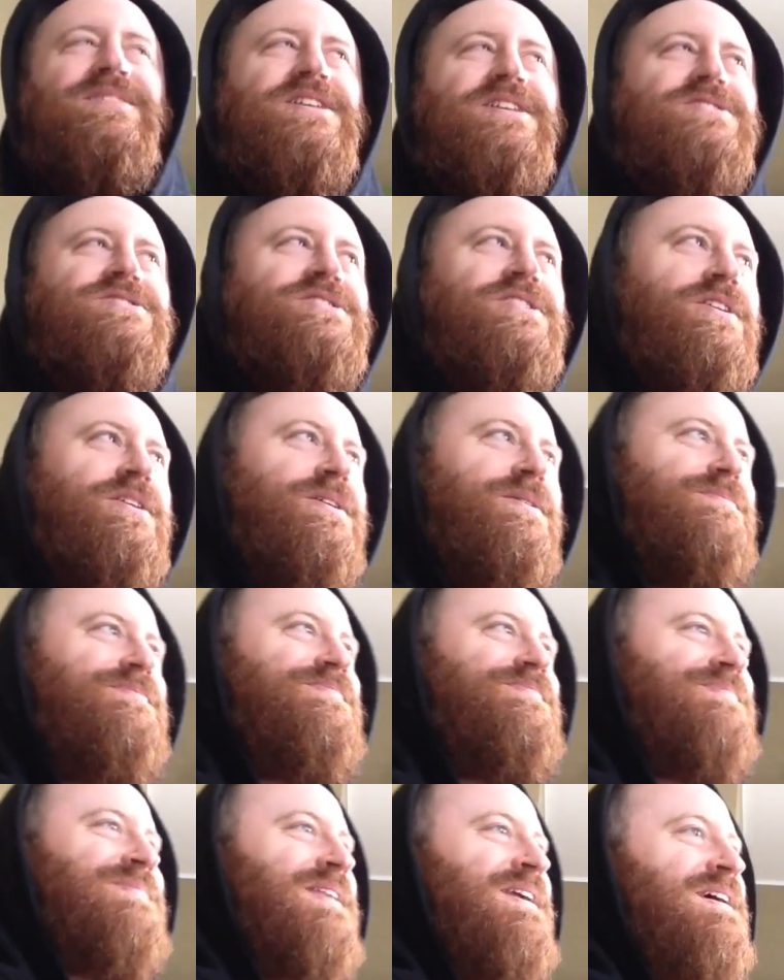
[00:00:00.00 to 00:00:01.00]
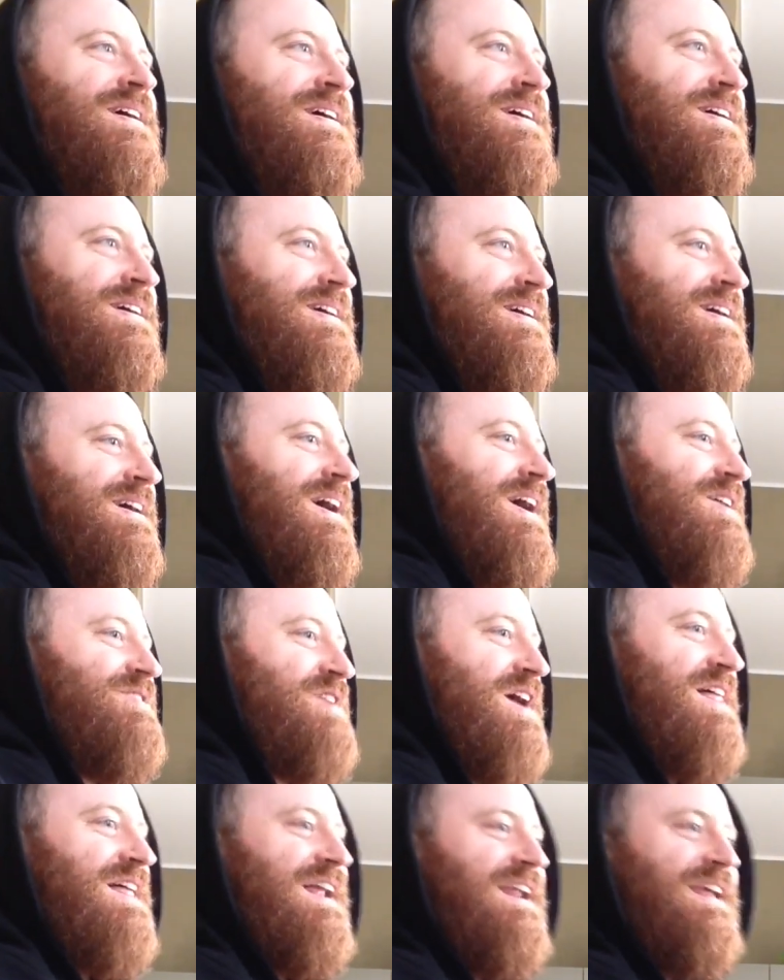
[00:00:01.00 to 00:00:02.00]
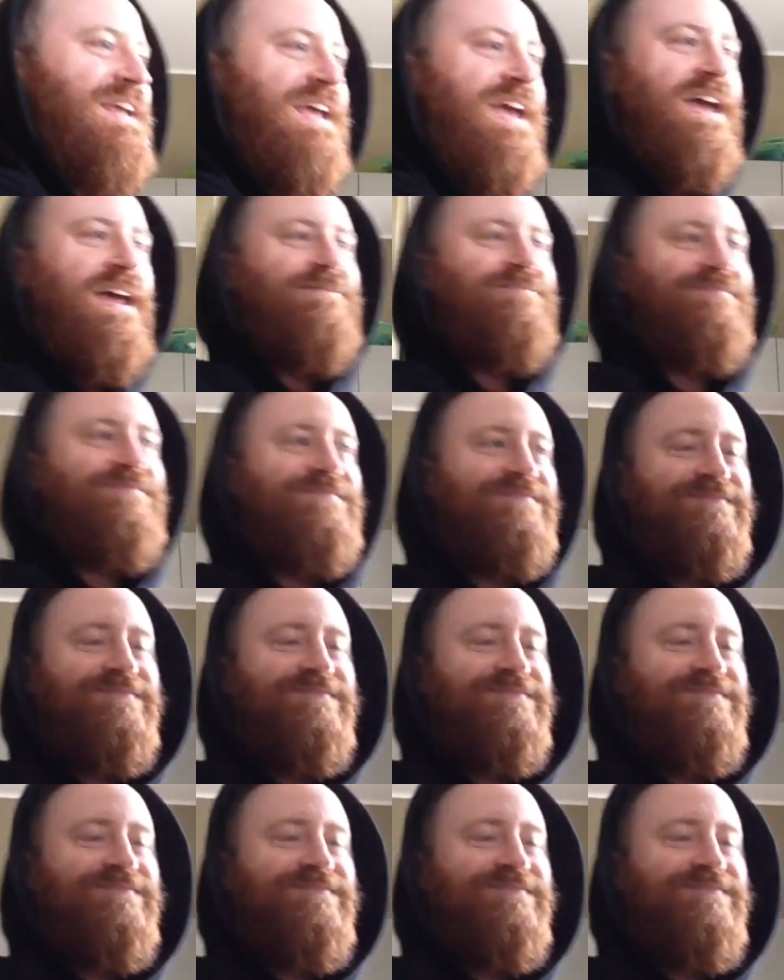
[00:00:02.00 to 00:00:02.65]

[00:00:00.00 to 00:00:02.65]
So I'll try that again.